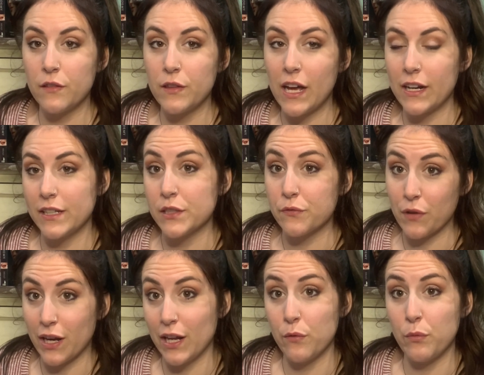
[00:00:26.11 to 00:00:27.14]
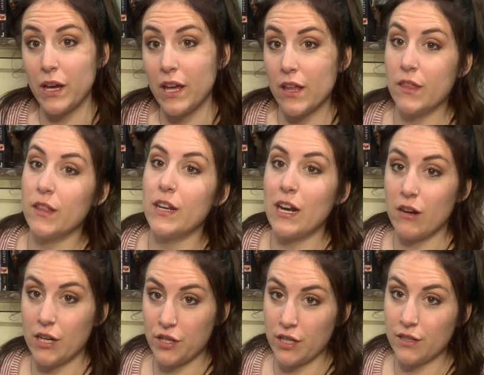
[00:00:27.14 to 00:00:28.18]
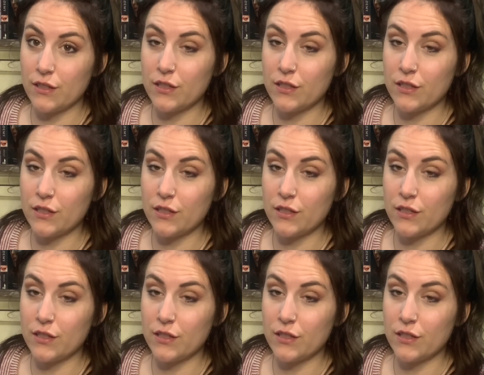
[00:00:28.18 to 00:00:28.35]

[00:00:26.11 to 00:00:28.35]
that is read with narration.